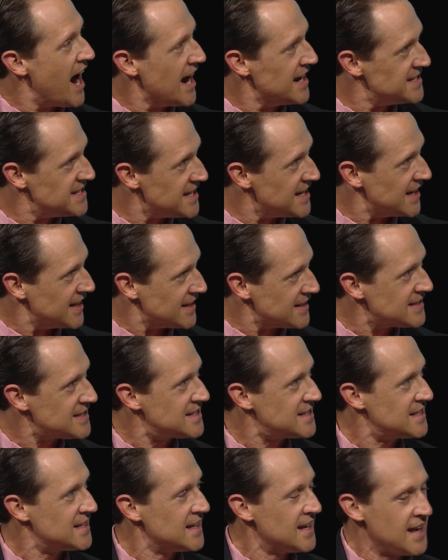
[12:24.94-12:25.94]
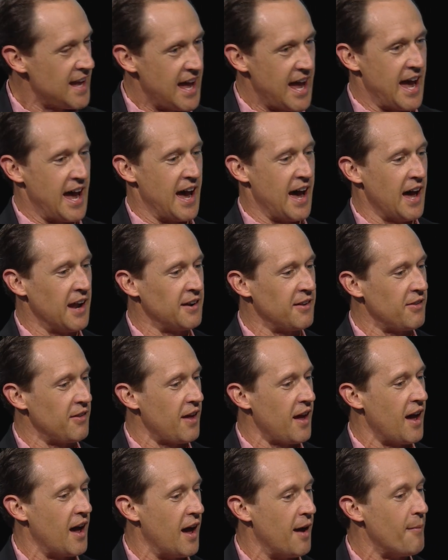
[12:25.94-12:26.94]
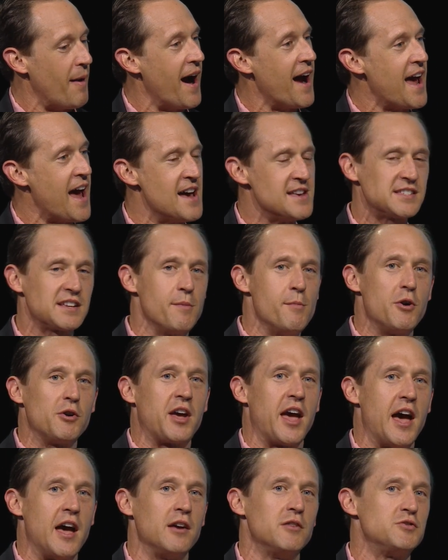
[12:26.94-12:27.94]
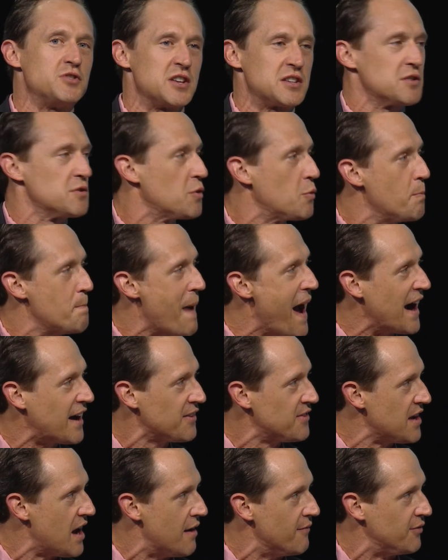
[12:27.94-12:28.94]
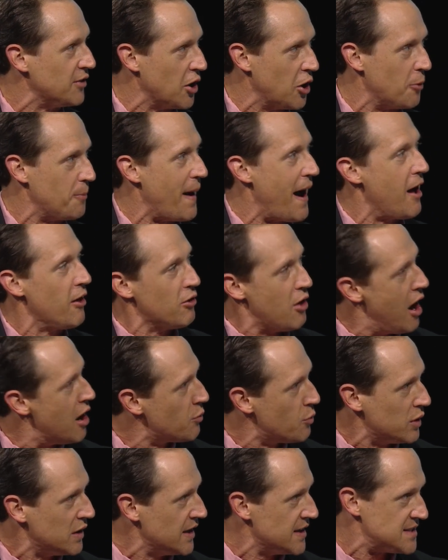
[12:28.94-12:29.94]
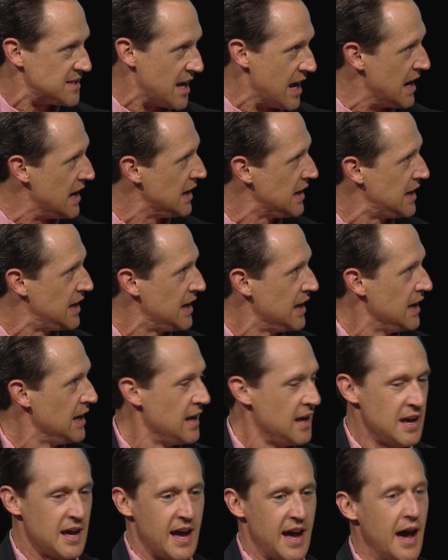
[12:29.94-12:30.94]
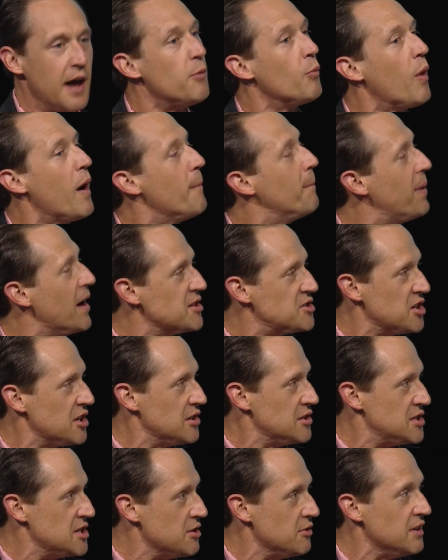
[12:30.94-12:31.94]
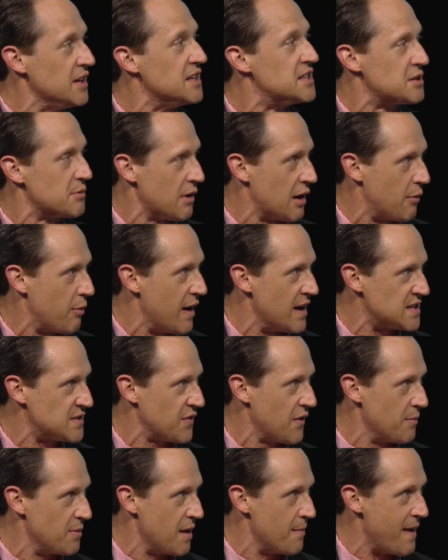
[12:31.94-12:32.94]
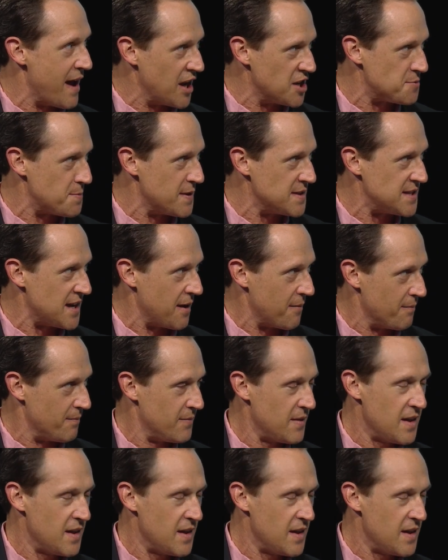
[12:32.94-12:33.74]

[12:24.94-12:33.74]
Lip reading: ideas, and I asked them, okay, just back of the envelope, how long will it take, and what budget do you need to request from the management team?